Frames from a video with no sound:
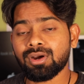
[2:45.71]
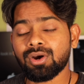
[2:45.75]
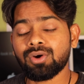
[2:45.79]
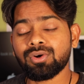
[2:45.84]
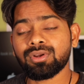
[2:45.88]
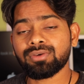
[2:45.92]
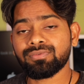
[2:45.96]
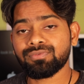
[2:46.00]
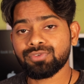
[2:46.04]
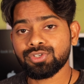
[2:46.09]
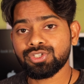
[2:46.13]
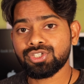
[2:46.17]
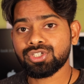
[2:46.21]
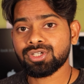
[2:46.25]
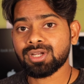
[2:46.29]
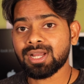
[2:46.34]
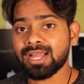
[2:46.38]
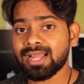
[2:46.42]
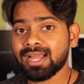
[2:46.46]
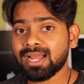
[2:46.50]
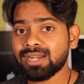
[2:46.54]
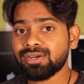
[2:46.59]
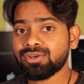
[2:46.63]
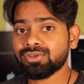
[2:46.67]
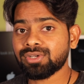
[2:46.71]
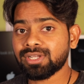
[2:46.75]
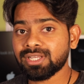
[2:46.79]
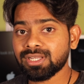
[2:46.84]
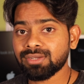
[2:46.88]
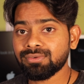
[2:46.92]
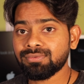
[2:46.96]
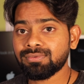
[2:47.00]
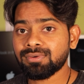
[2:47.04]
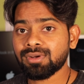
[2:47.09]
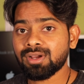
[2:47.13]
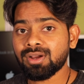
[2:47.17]
out of which I had to
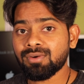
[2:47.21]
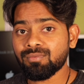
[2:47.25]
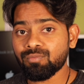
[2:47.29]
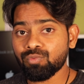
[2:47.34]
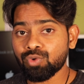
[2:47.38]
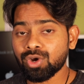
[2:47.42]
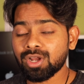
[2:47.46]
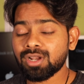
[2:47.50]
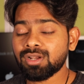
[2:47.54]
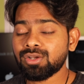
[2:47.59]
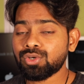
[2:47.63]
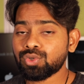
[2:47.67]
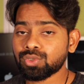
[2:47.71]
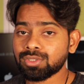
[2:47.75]
give one